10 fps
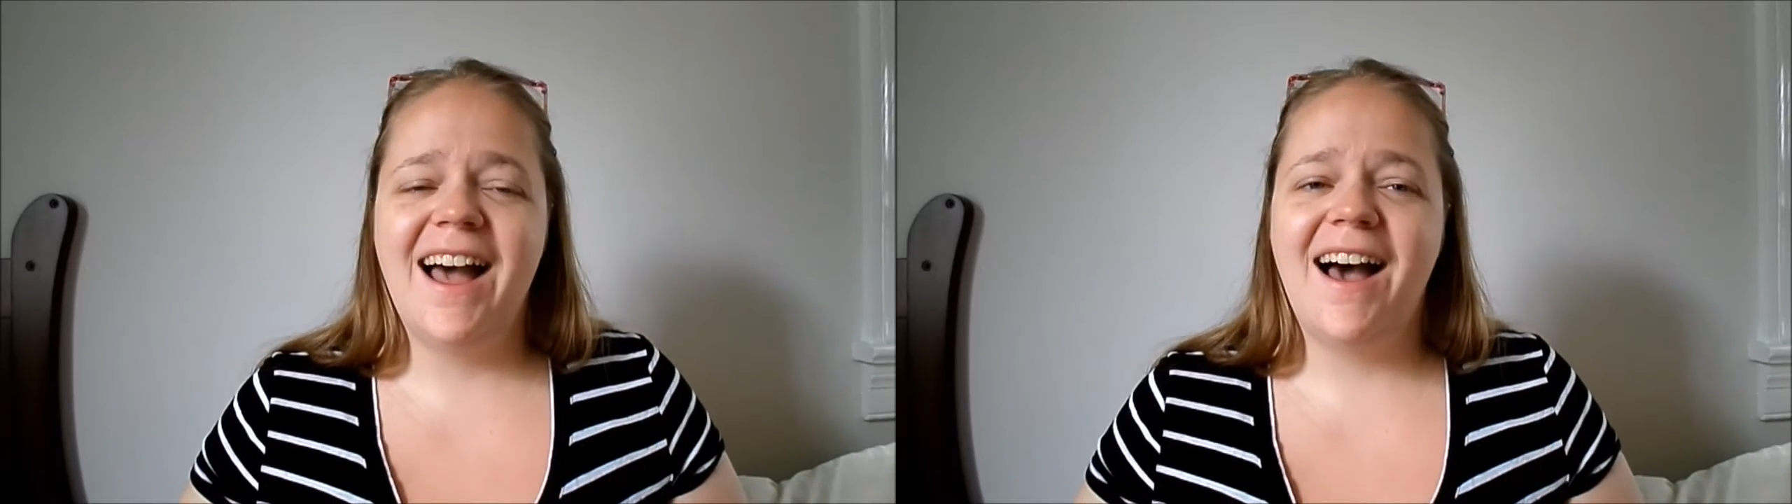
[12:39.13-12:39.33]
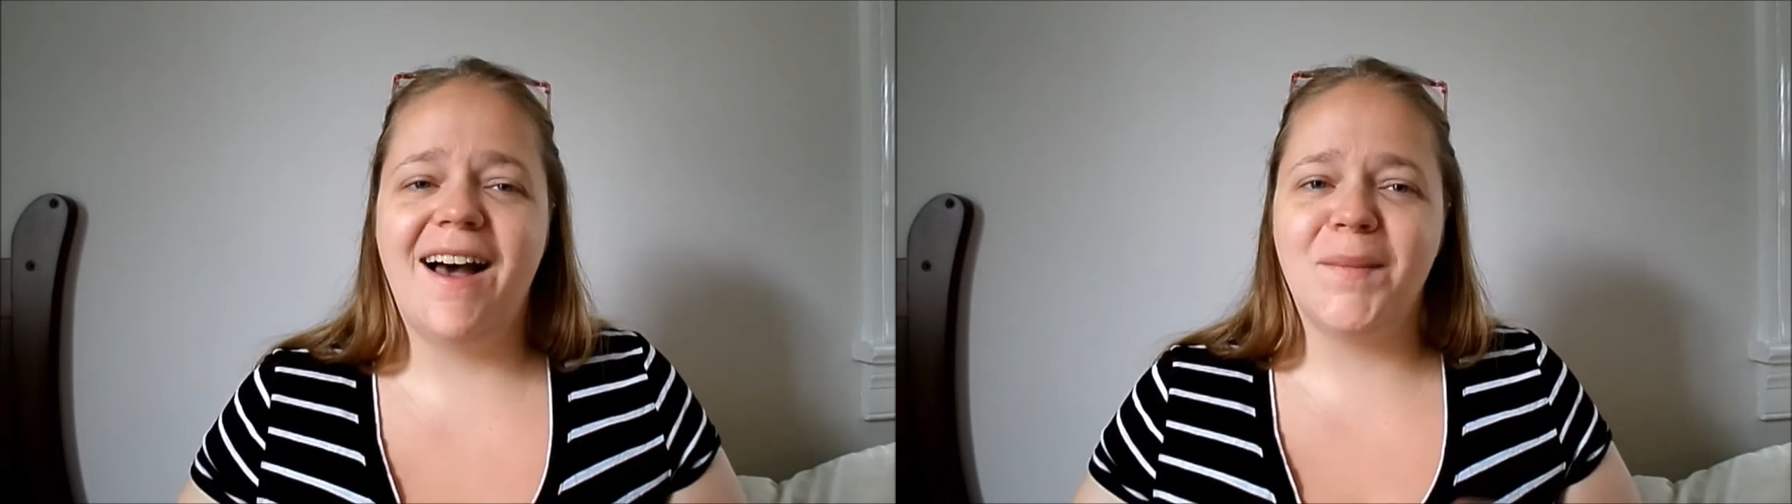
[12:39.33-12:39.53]

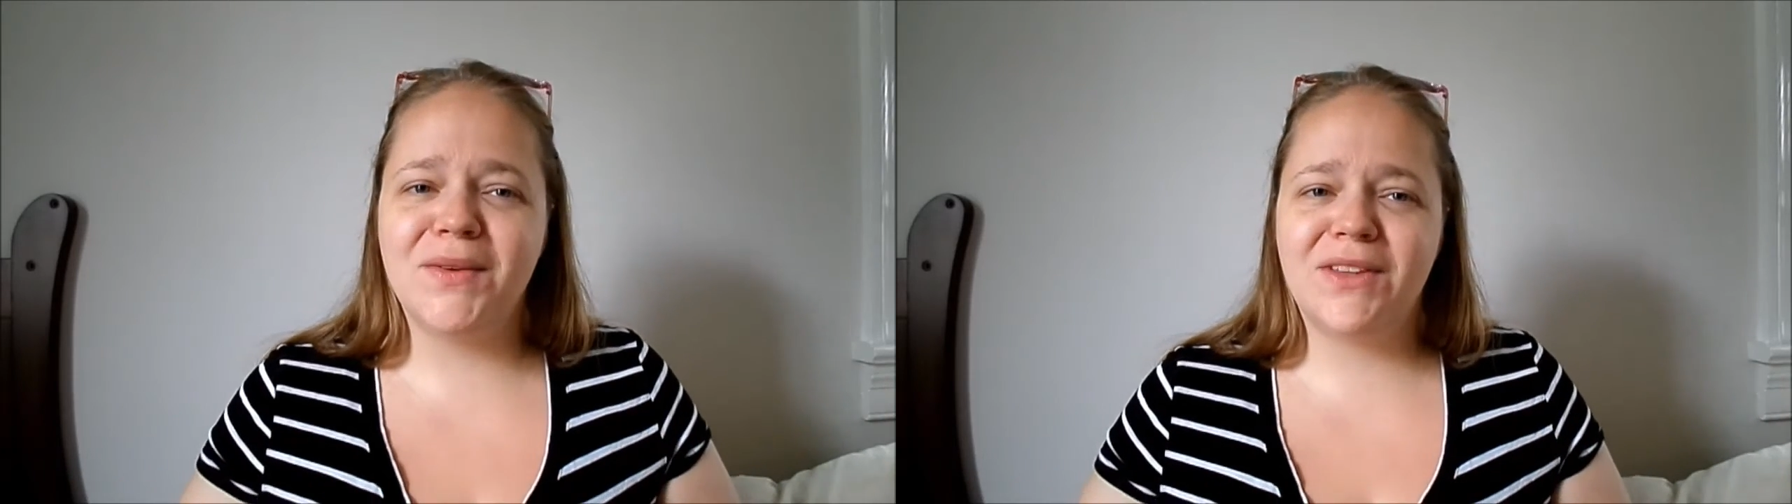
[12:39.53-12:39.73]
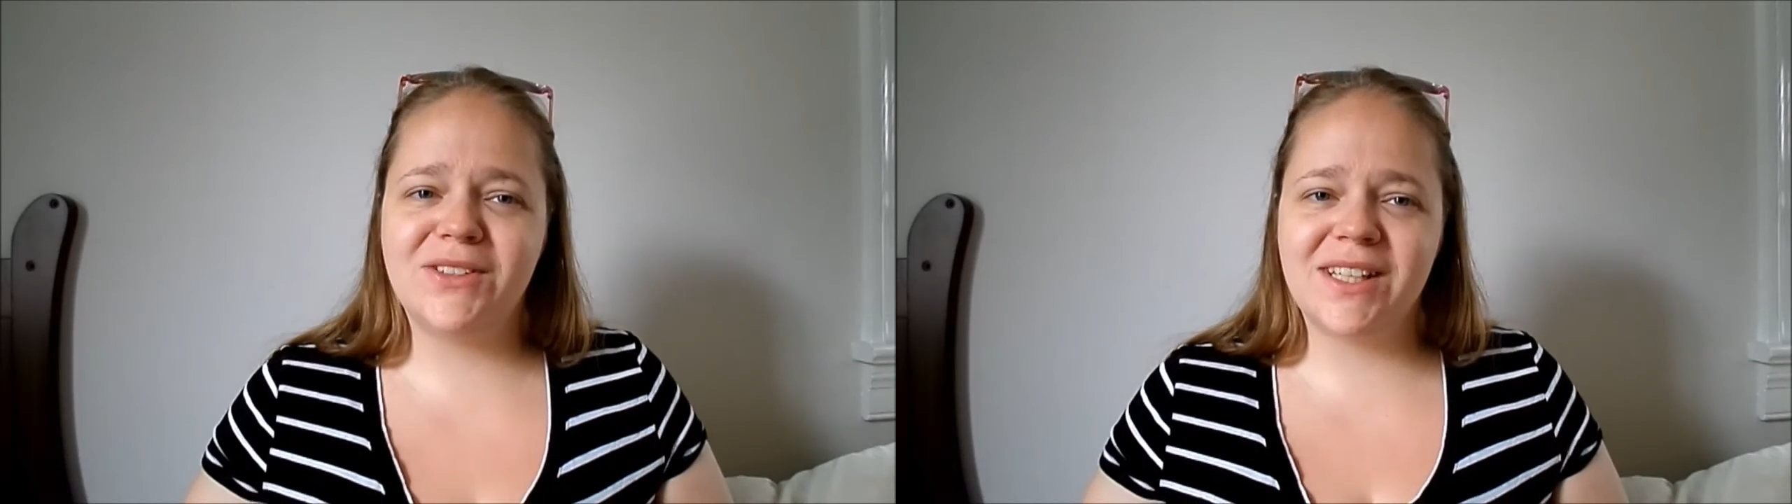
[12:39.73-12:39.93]

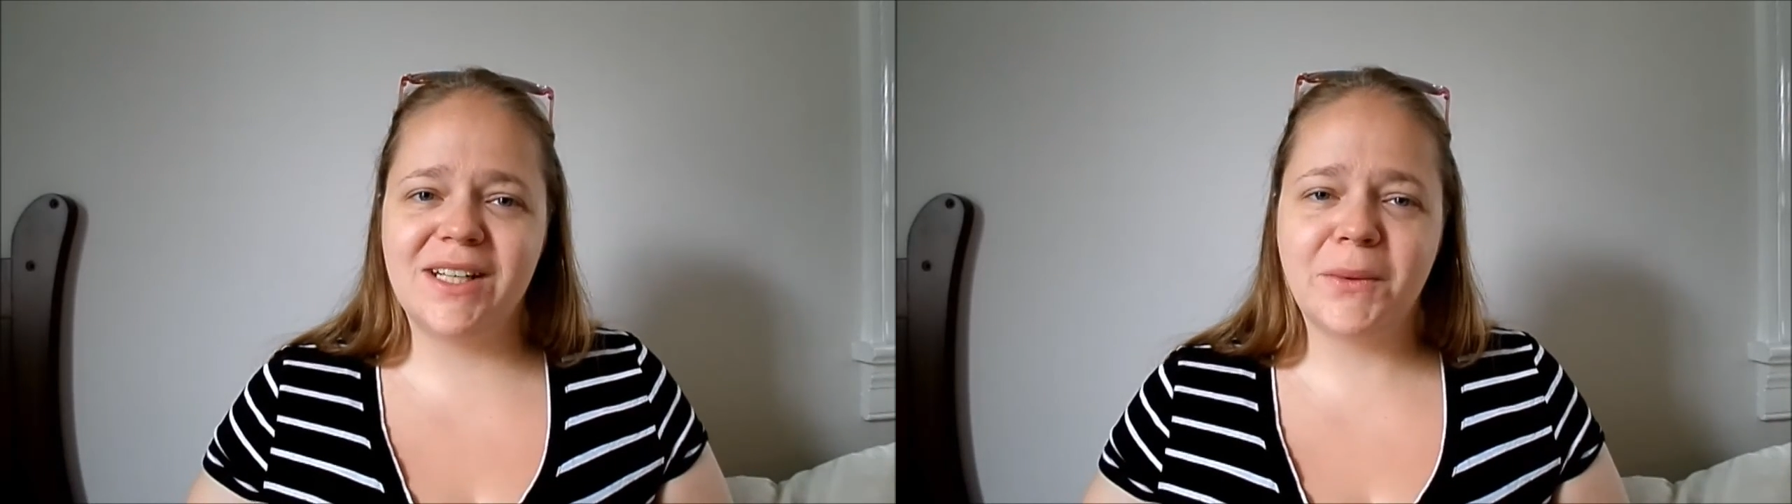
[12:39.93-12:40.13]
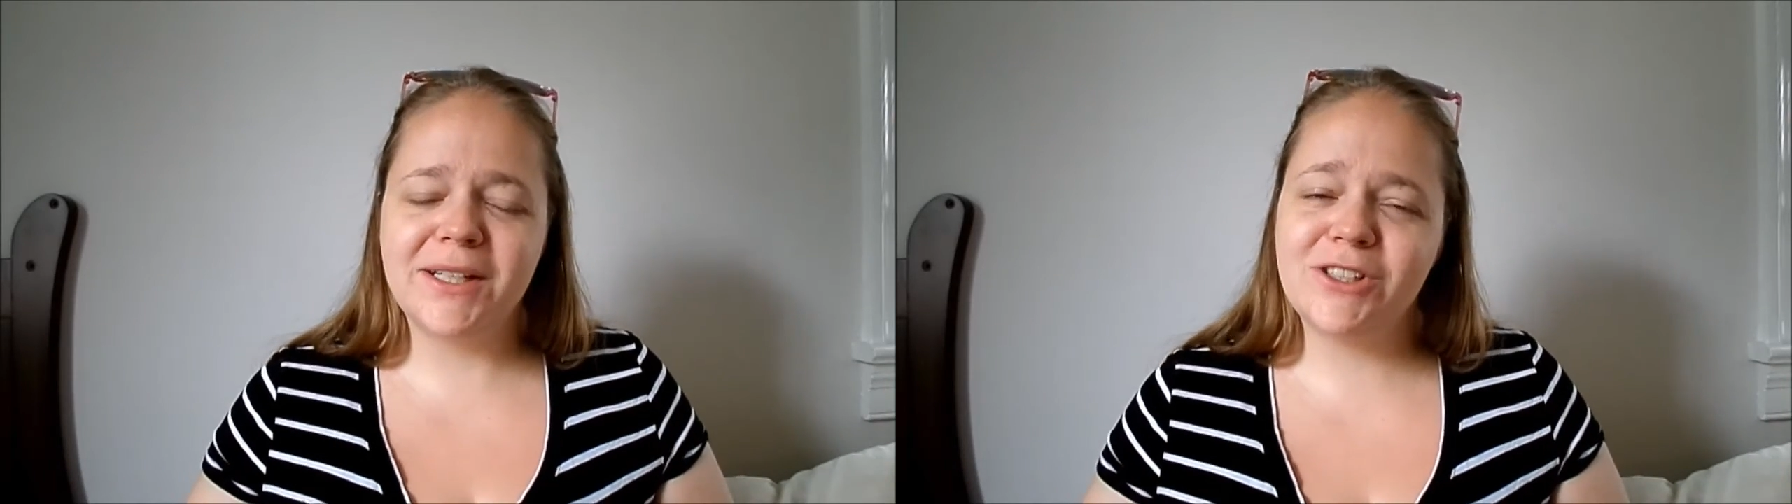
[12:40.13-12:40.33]
If there's
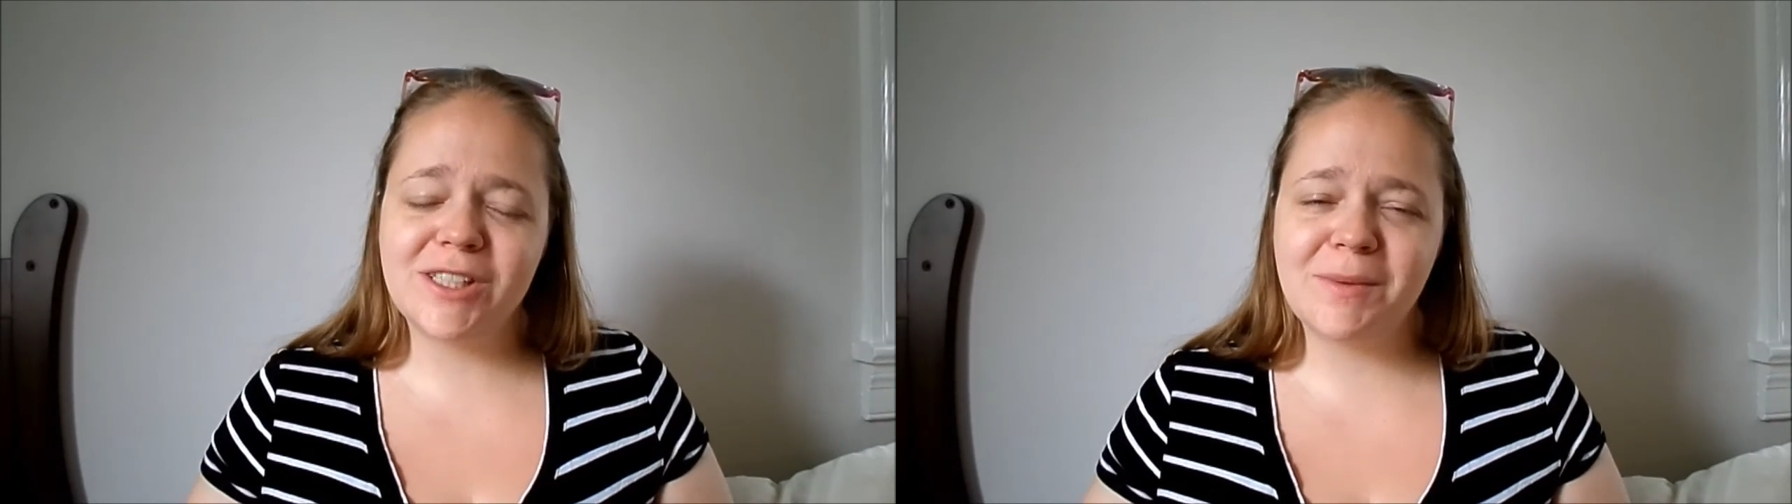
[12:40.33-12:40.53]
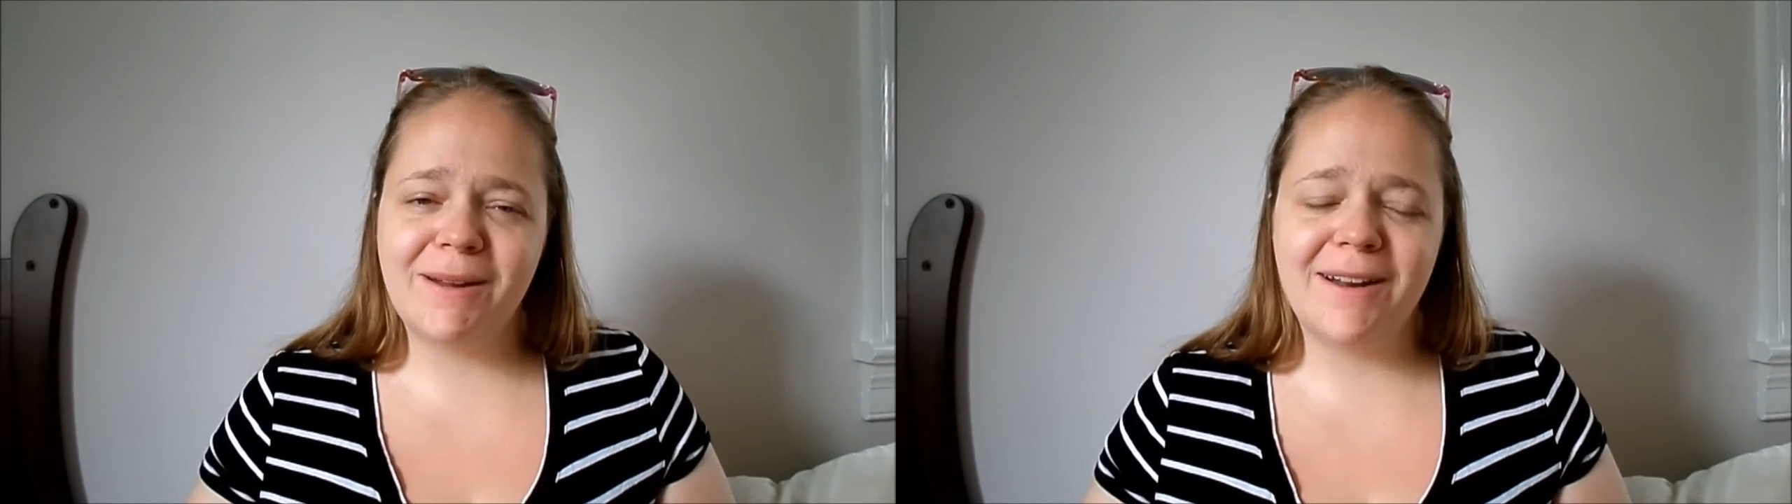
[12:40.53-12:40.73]
any
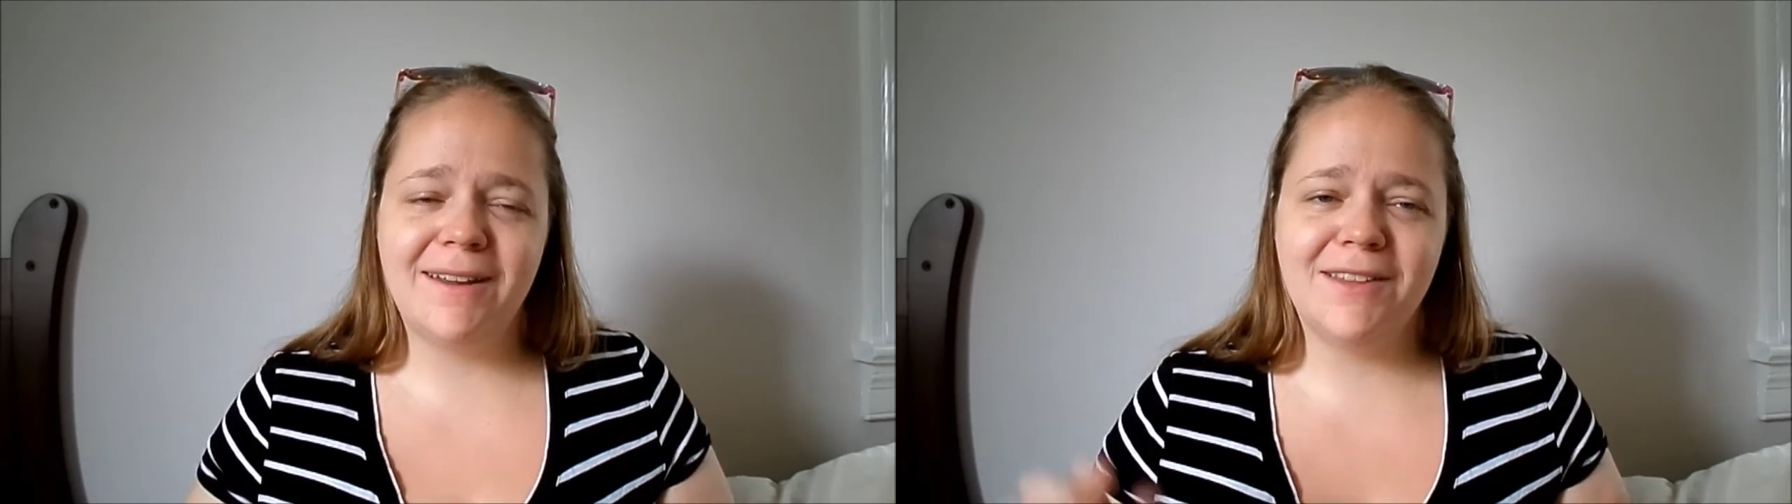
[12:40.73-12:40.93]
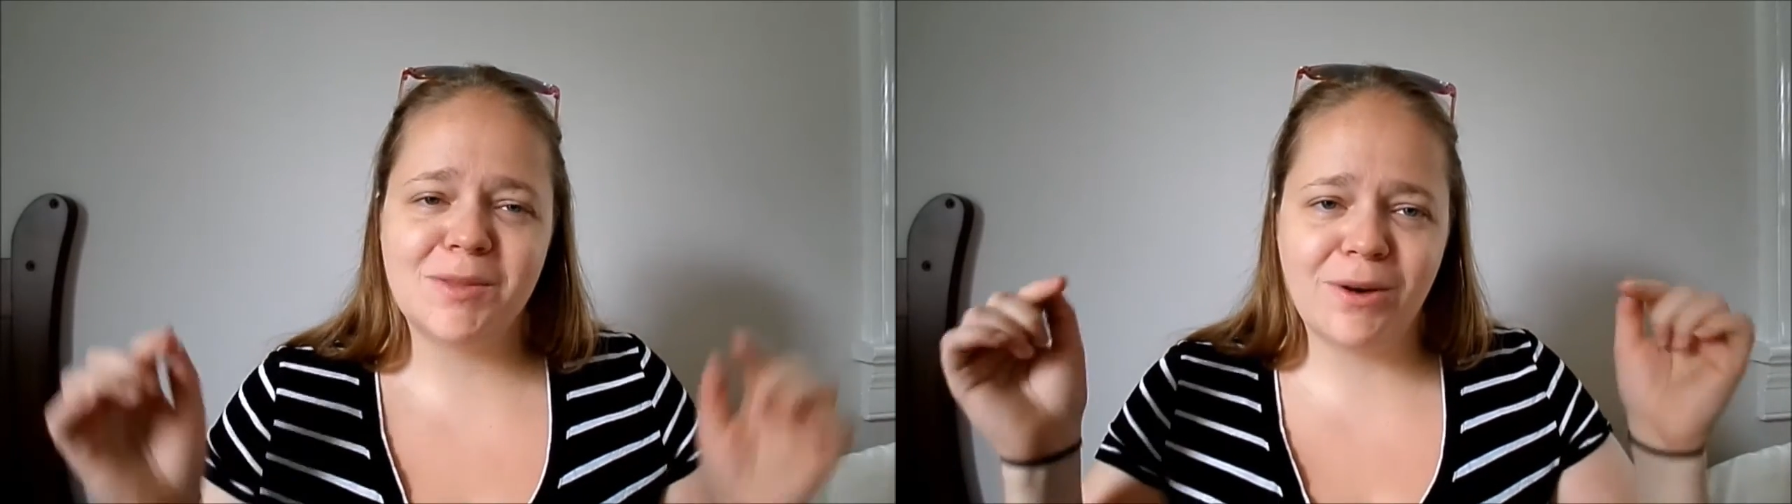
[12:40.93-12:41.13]
questions about any
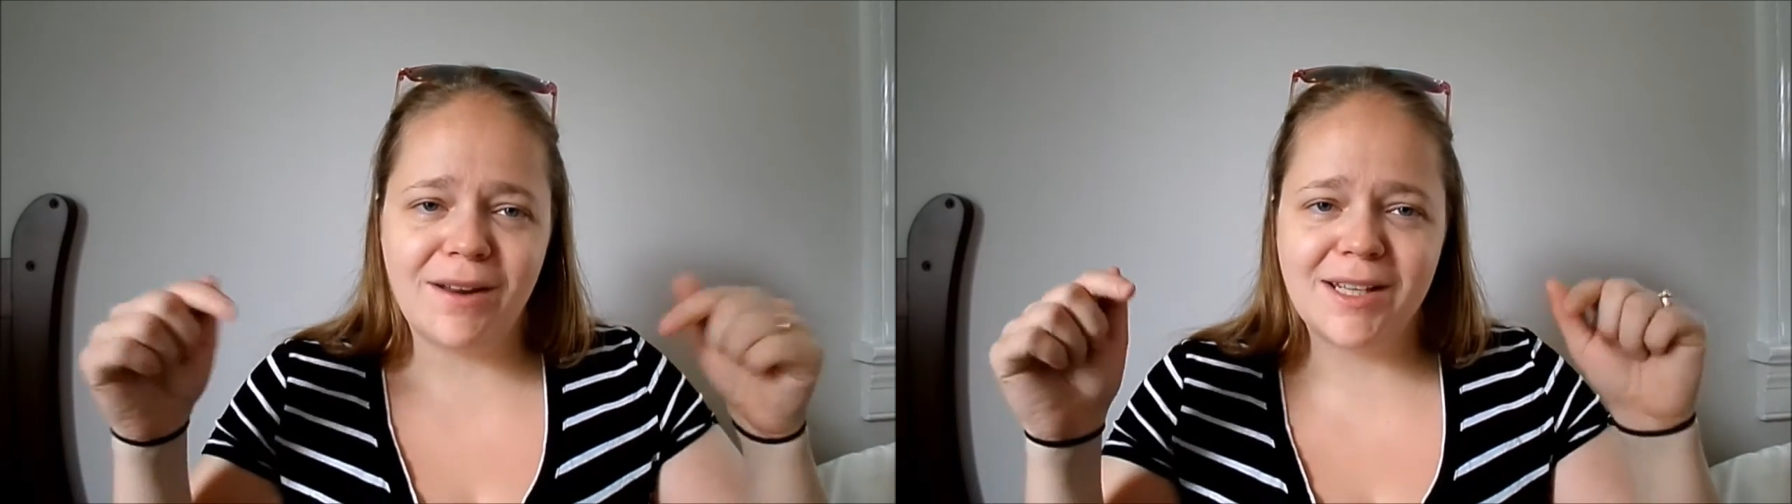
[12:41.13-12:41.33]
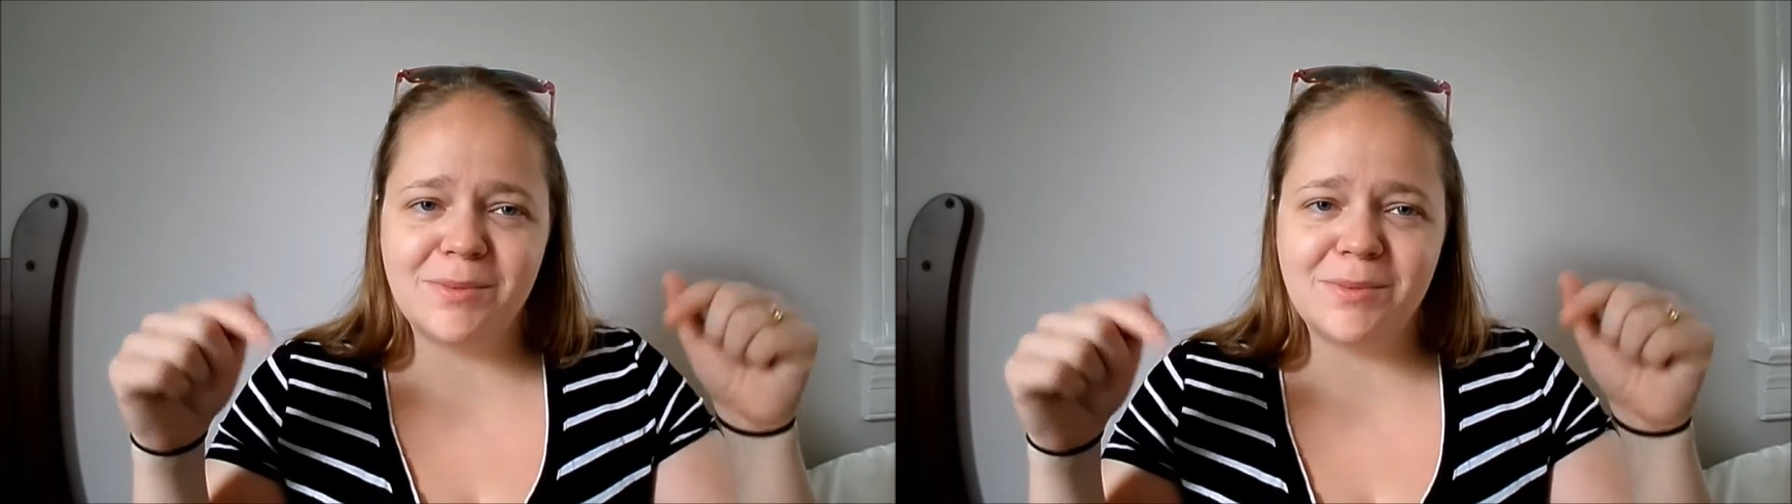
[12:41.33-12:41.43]
of these products,